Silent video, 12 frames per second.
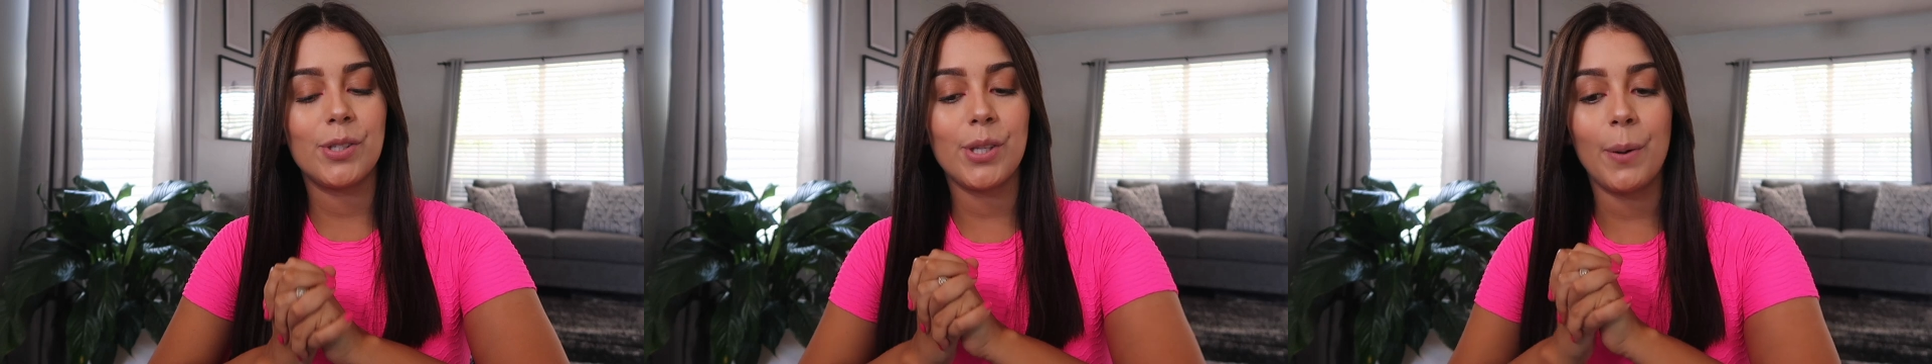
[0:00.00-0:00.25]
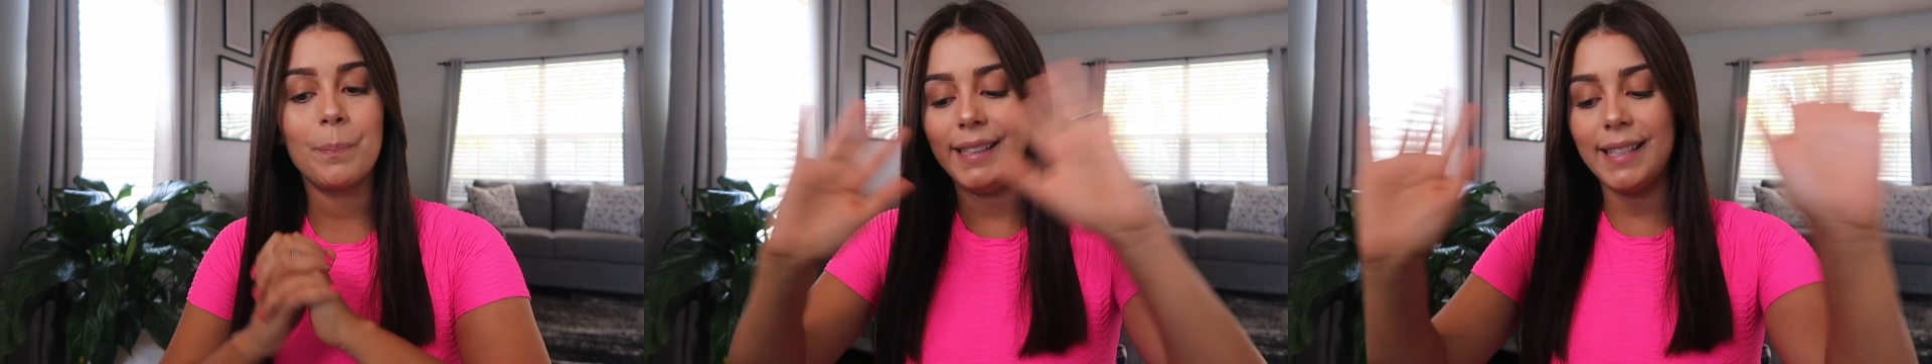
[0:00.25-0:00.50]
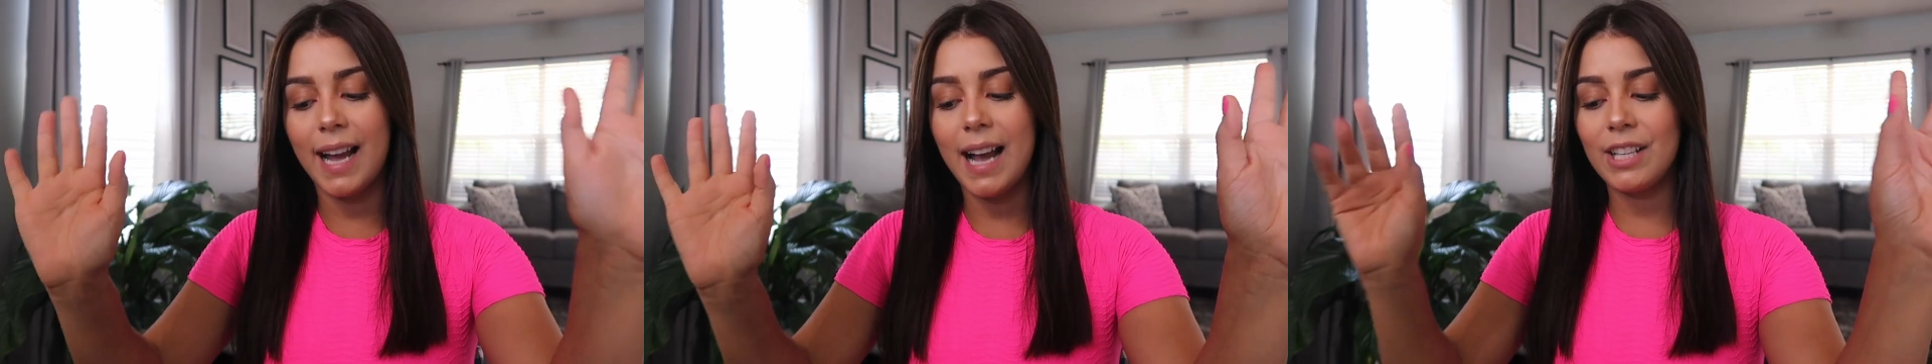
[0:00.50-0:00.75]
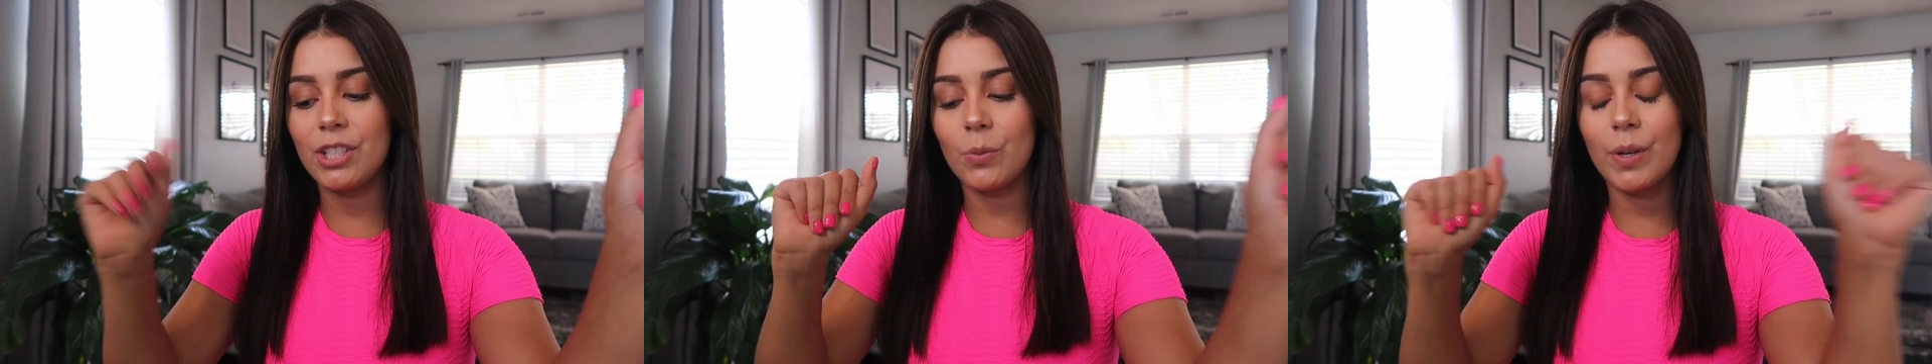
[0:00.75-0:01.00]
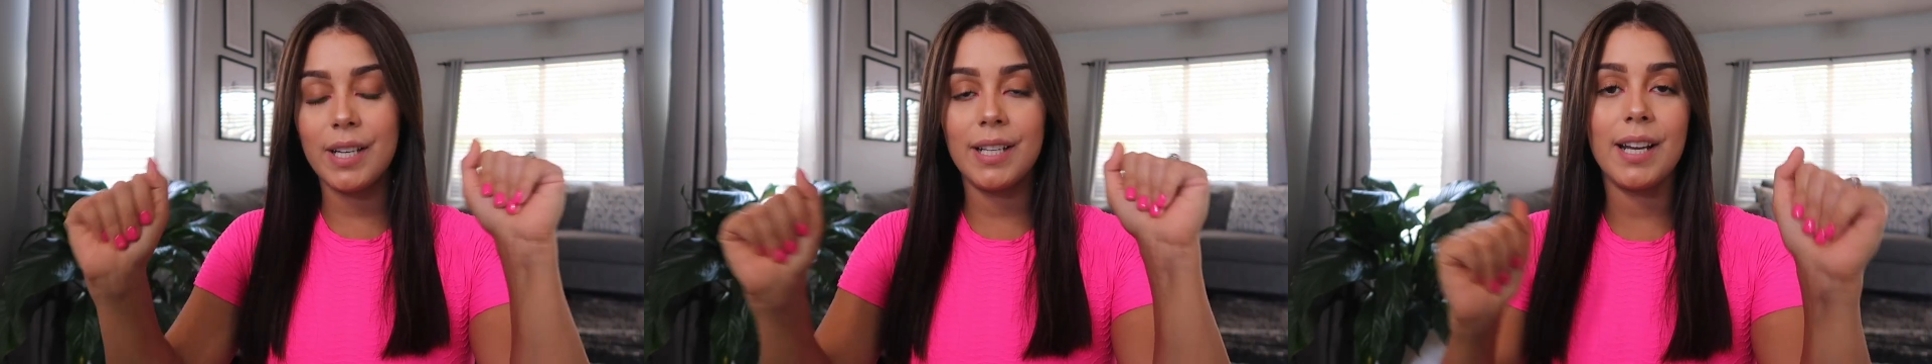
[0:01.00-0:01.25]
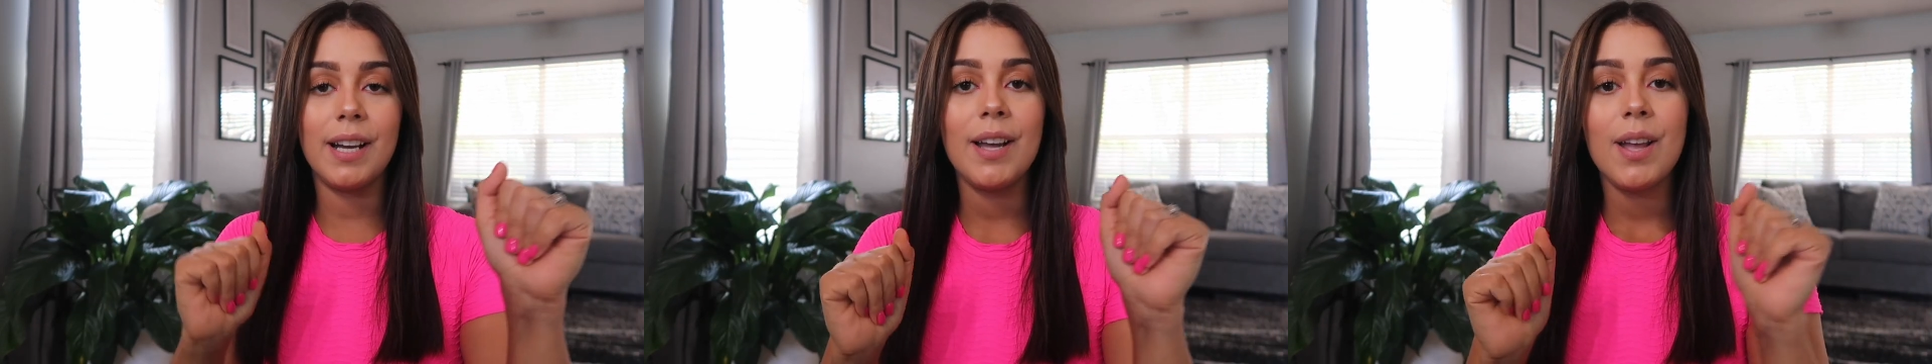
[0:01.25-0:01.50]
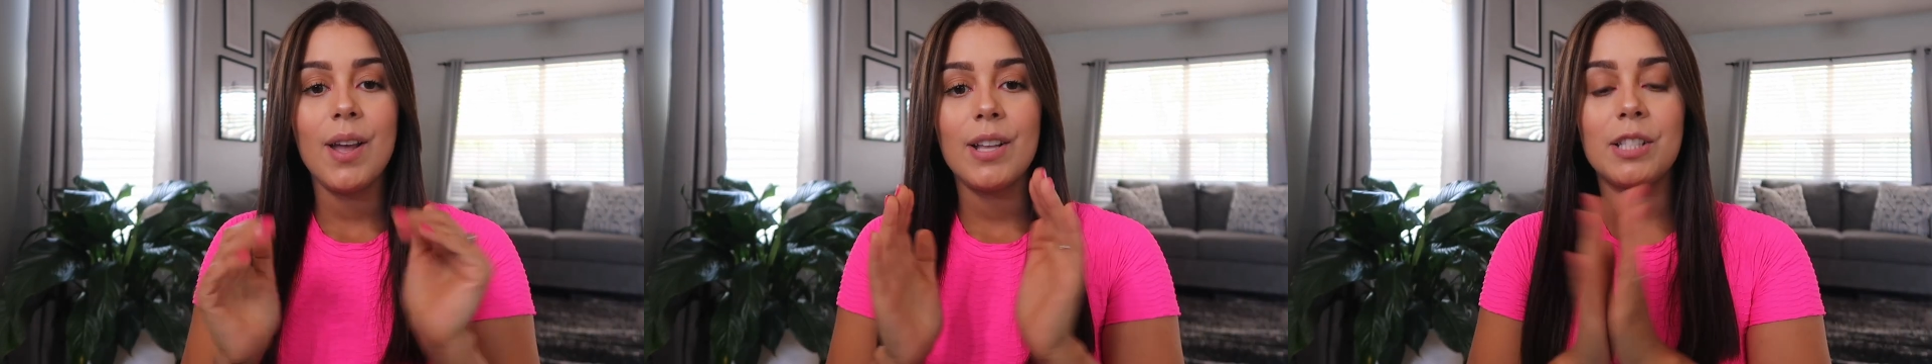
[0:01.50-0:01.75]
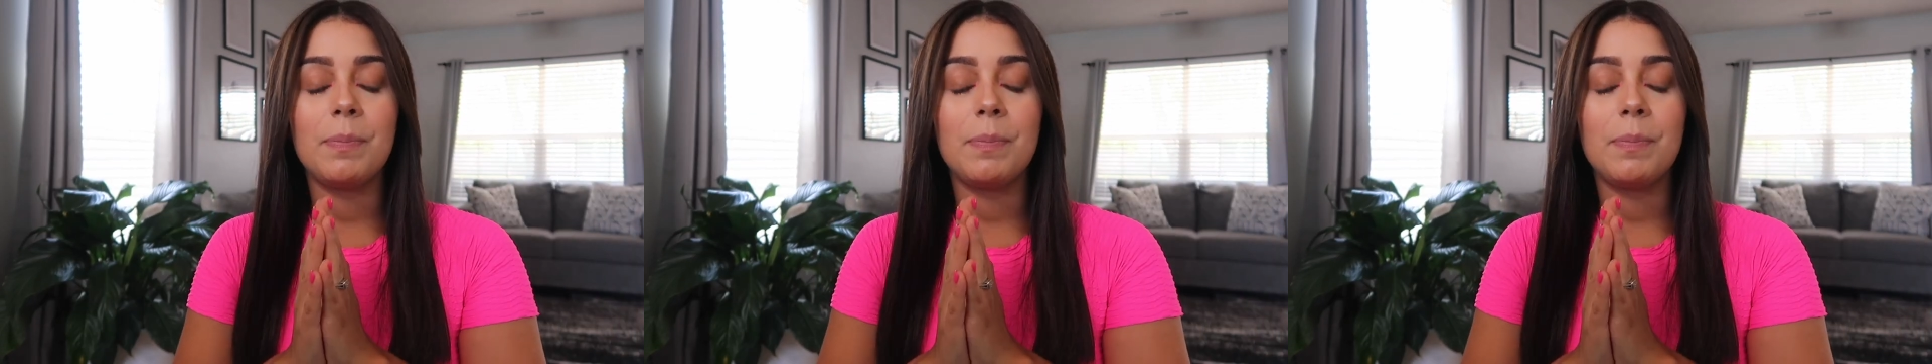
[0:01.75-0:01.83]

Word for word: So yeah, I just wanted to